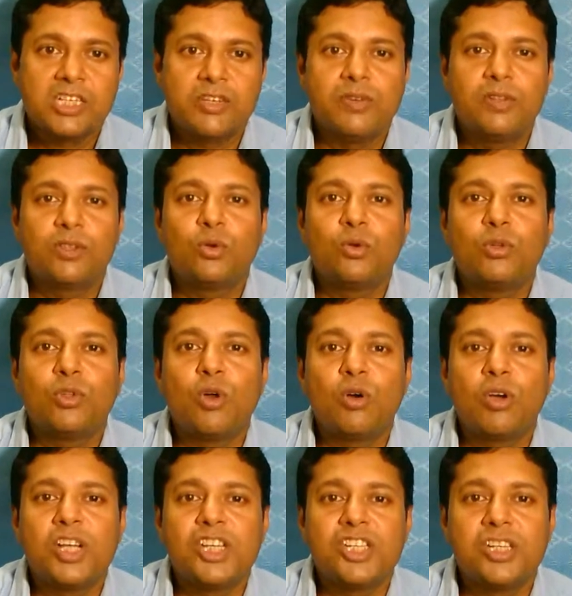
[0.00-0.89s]
She will throw
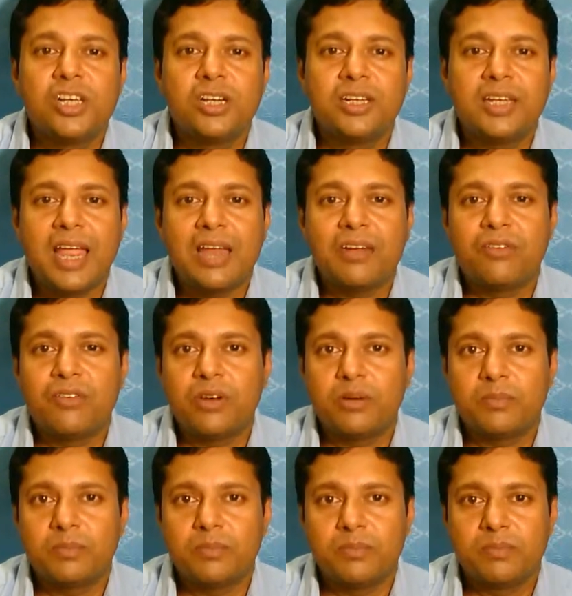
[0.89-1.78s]
the occasional
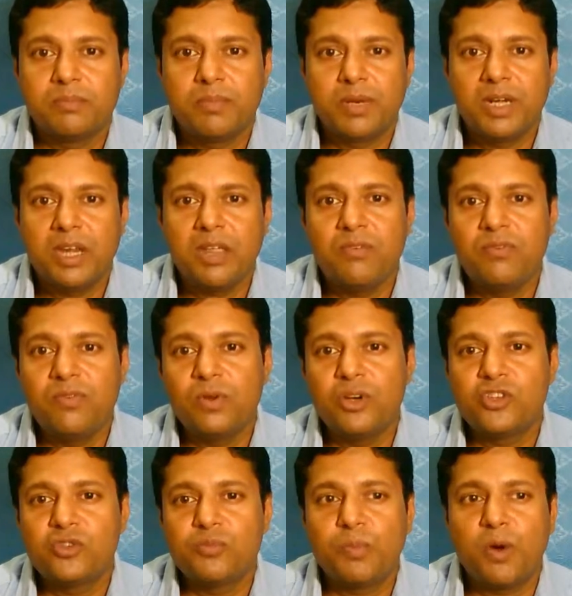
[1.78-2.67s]
tantrum, but if
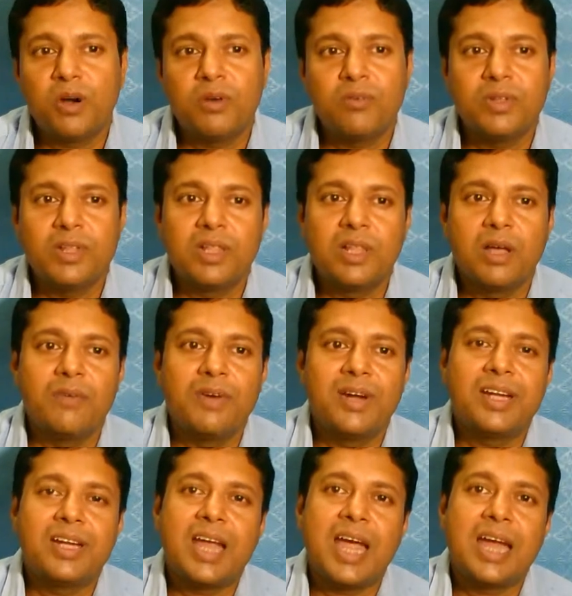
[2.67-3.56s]
you respond with love
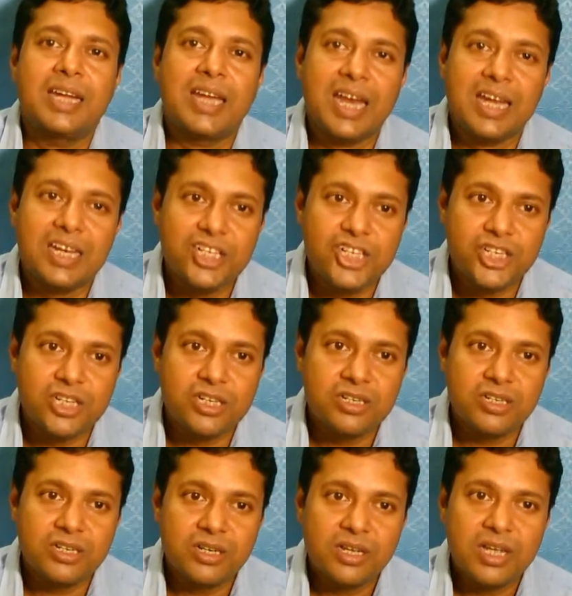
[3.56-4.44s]
and
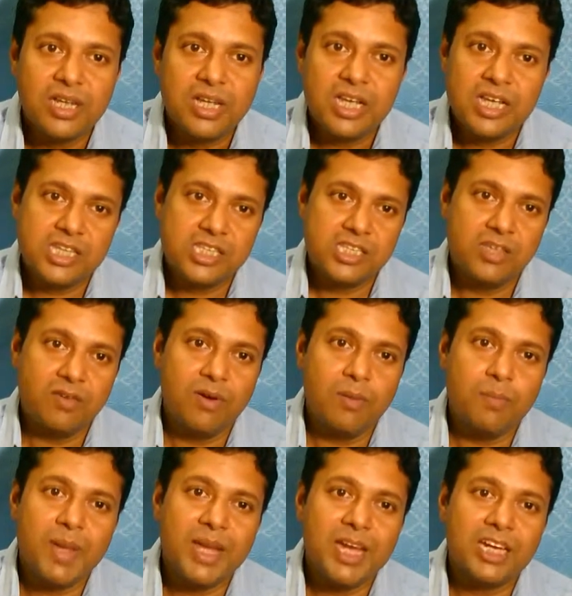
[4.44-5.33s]
attention, she
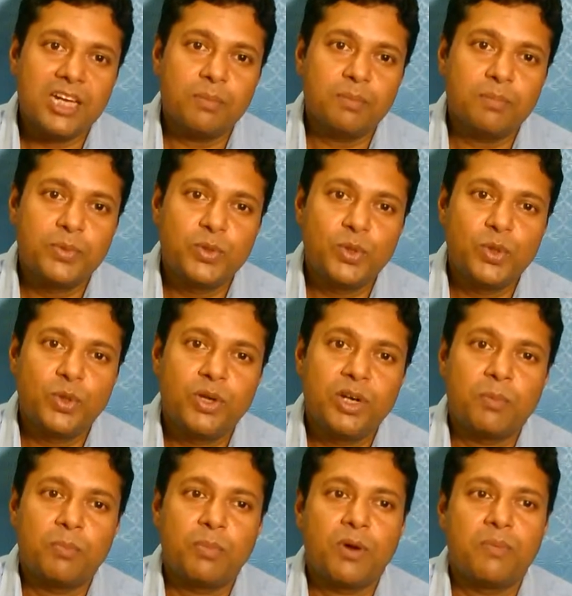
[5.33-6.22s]
will make it up to
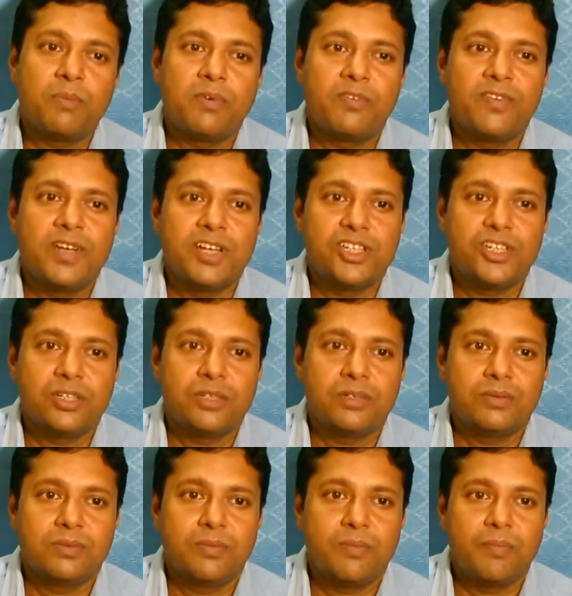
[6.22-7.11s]
you in a proper fashion.
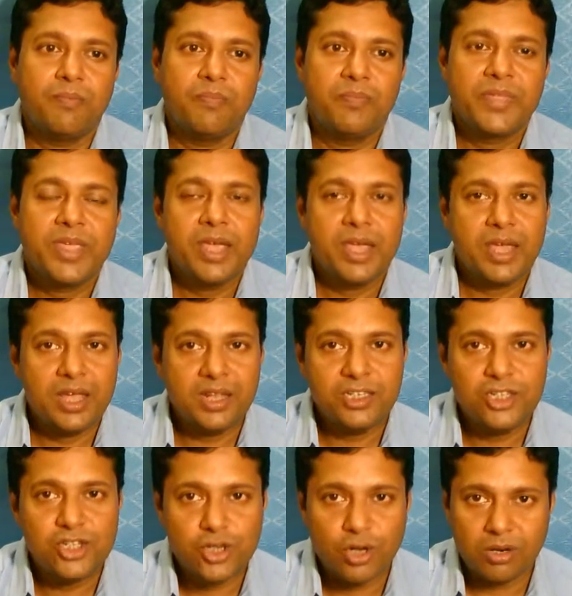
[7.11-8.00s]

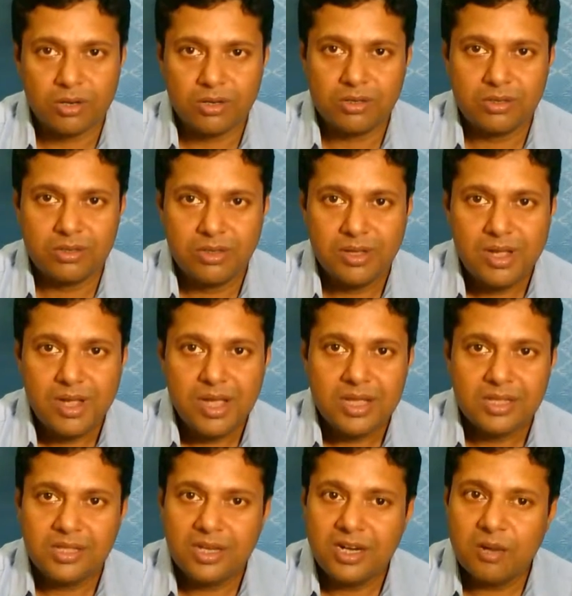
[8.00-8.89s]
In short,
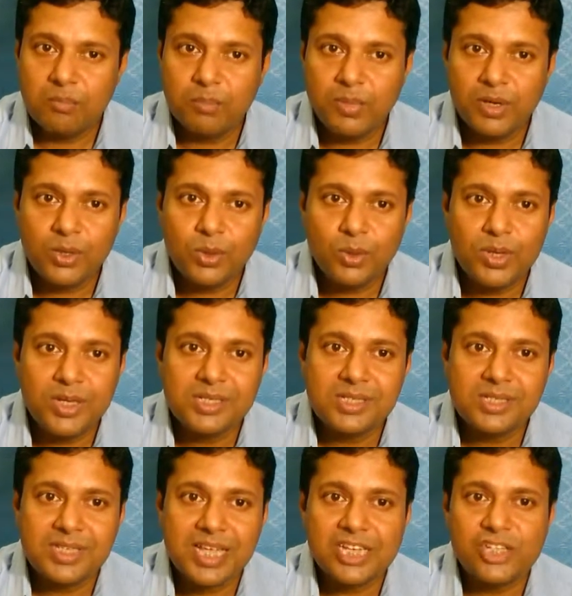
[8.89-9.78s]
the number 2
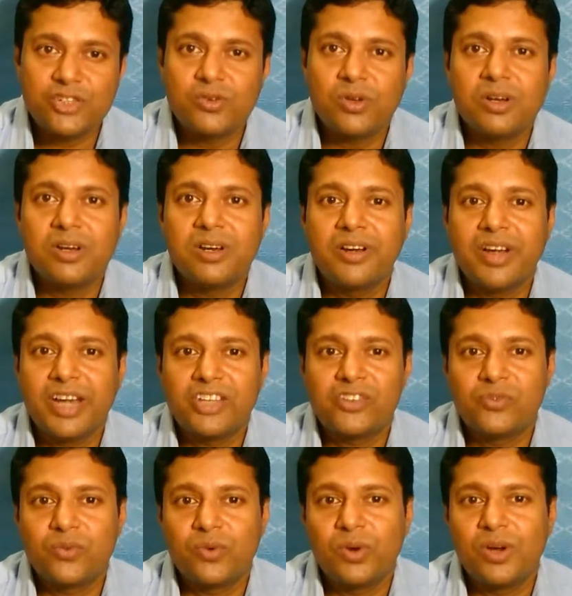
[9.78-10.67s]
is sensual,
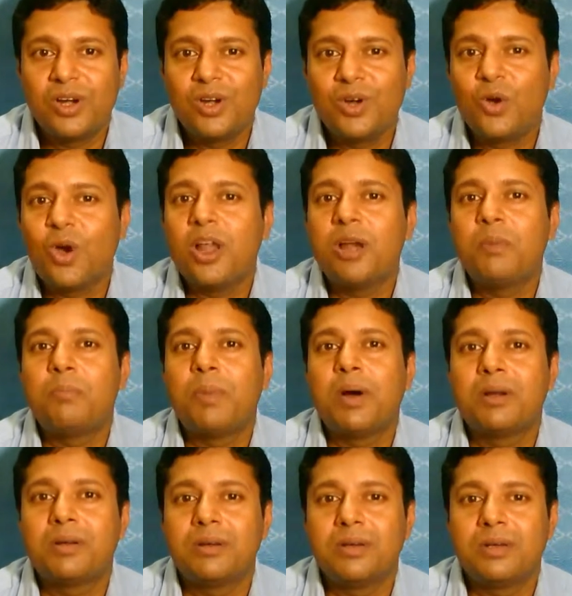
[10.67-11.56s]
graceful, loyal
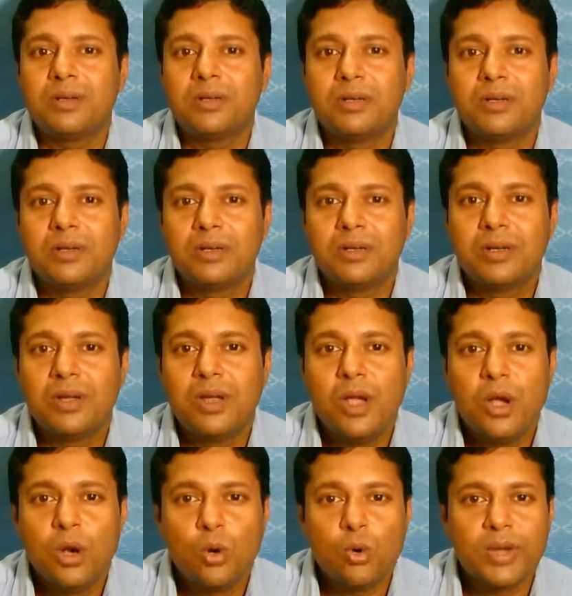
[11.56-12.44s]
partner
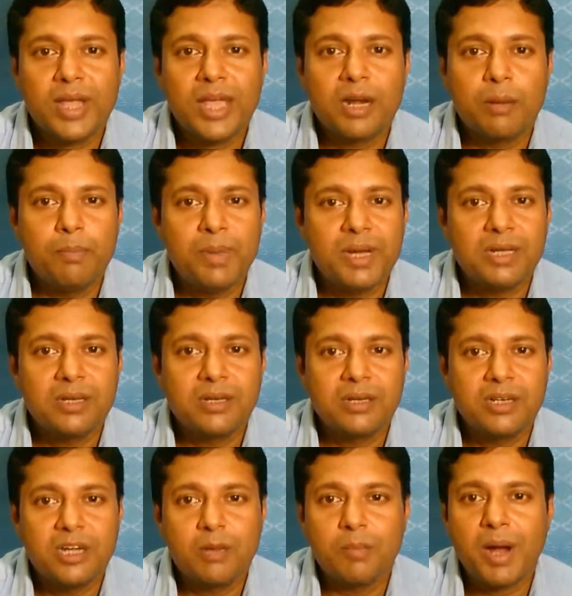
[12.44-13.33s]
who can a bit
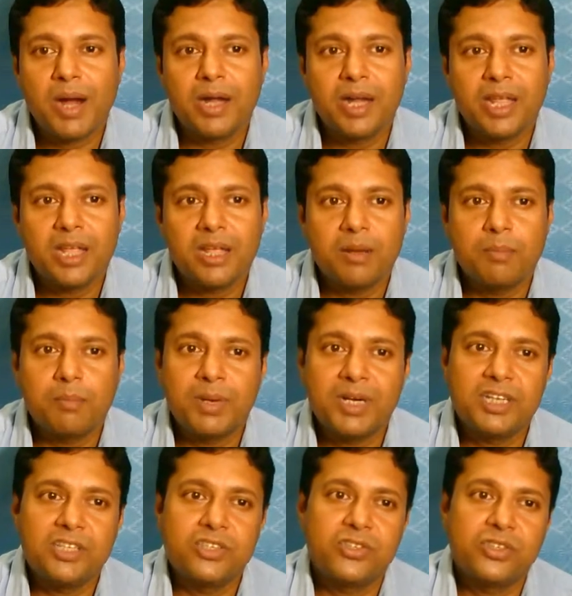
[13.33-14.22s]
demanding
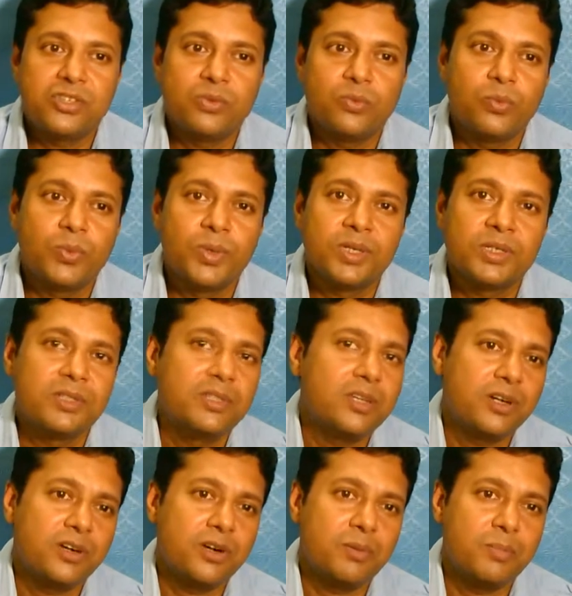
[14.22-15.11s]
but is worth
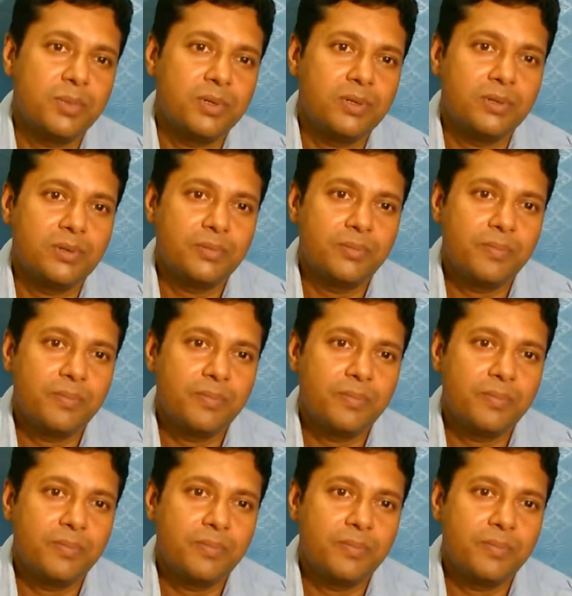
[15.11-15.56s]
the trouble.